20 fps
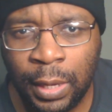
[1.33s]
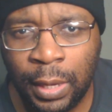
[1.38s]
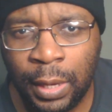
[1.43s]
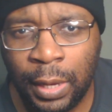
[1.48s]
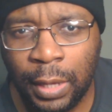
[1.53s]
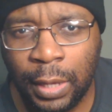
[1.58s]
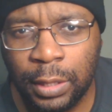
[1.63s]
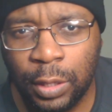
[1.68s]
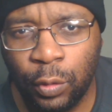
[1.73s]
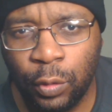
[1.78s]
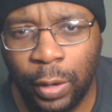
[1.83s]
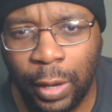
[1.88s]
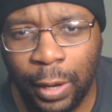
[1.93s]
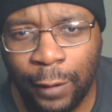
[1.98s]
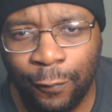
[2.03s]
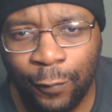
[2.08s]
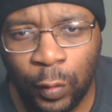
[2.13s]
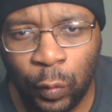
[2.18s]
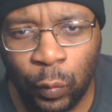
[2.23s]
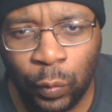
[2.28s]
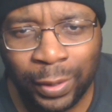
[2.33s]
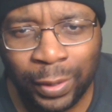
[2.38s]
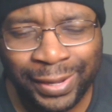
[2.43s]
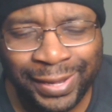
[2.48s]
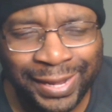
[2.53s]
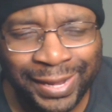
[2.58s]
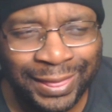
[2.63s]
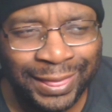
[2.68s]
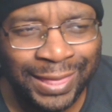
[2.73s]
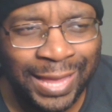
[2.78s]
Hello,
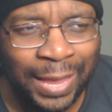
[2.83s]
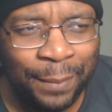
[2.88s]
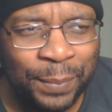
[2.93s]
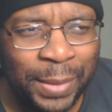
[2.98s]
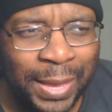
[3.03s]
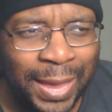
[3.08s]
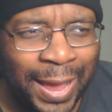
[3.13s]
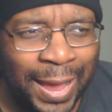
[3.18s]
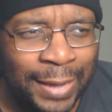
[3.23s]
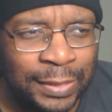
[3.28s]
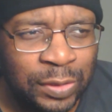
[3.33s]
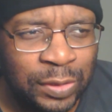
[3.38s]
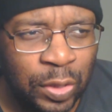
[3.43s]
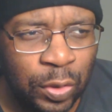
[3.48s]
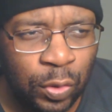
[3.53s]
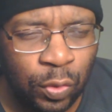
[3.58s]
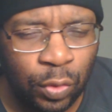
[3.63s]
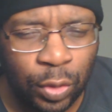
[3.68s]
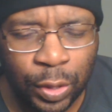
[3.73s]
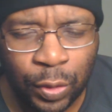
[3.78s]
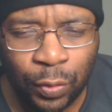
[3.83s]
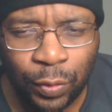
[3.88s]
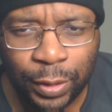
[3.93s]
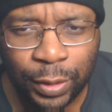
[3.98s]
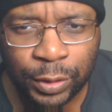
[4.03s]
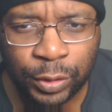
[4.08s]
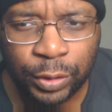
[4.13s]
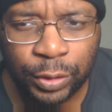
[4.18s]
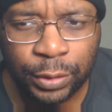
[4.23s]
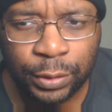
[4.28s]
everyone. Let me ask you a
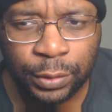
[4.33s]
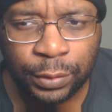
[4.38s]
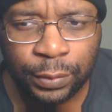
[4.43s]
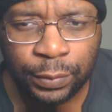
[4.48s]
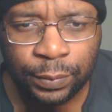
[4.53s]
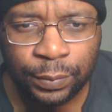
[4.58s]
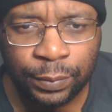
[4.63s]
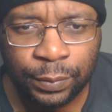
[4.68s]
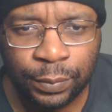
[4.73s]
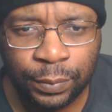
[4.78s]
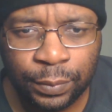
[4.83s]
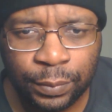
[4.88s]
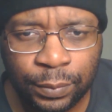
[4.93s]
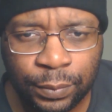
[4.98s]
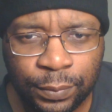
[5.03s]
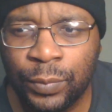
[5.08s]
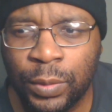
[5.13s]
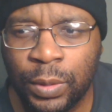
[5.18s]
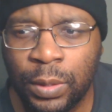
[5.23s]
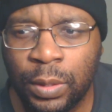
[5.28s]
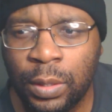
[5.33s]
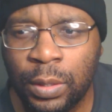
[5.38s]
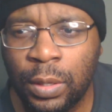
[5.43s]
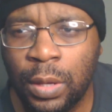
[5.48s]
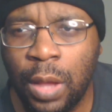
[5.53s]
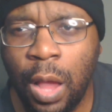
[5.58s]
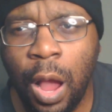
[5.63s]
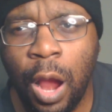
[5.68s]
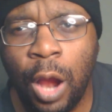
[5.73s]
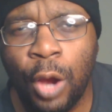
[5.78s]
question.
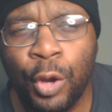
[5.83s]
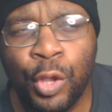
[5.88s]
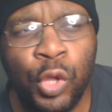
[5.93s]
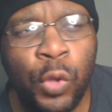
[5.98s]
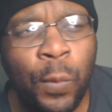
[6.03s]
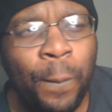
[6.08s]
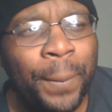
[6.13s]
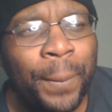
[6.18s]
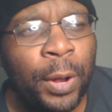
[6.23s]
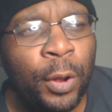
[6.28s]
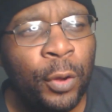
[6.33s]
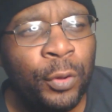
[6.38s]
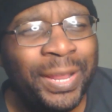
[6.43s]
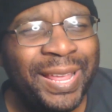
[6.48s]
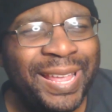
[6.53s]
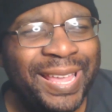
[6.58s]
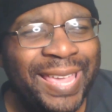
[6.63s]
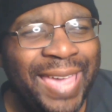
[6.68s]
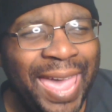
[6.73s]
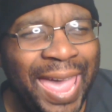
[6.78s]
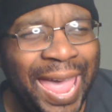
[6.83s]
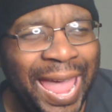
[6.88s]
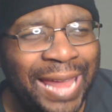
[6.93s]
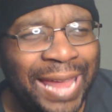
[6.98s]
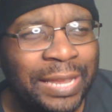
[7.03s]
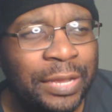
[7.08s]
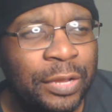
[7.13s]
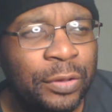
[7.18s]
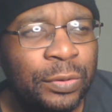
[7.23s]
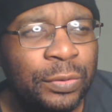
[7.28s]
Are you burning
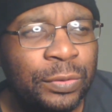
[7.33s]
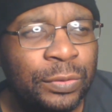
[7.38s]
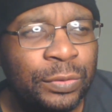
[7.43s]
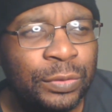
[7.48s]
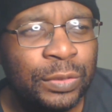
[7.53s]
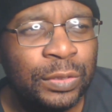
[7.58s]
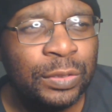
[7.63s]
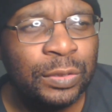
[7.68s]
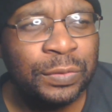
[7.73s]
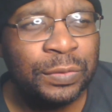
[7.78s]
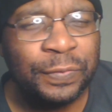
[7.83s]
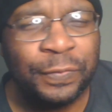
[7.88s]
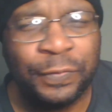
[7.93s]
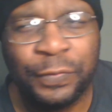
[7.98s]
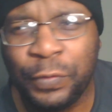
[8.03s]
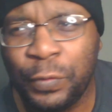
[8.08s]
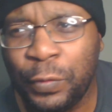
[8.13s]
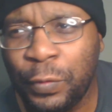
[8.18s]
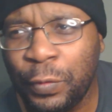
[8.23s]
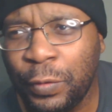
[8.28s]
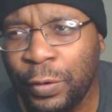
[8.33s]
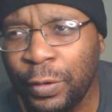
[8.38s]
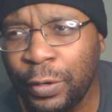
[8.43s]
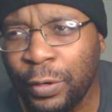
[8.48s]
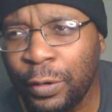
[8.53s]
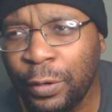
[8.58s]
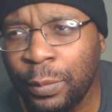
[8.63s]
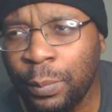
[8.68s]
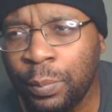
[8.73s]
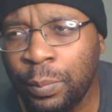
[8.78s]
candles
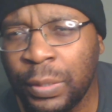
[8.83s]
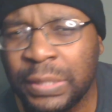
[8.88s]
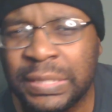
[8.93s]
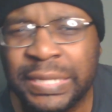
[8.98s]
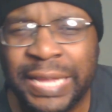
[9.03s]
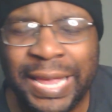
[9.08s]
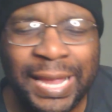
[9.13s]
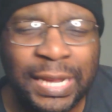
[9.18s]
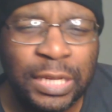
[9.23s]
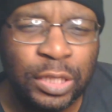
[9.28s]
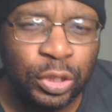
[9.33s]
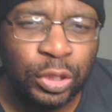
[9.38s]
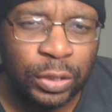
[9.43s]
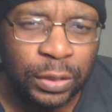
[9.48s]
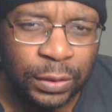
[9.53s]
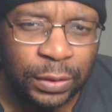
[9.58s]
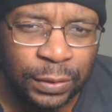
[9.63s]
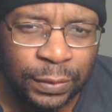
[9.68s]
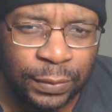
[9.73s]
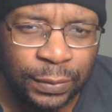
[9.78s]
for protection?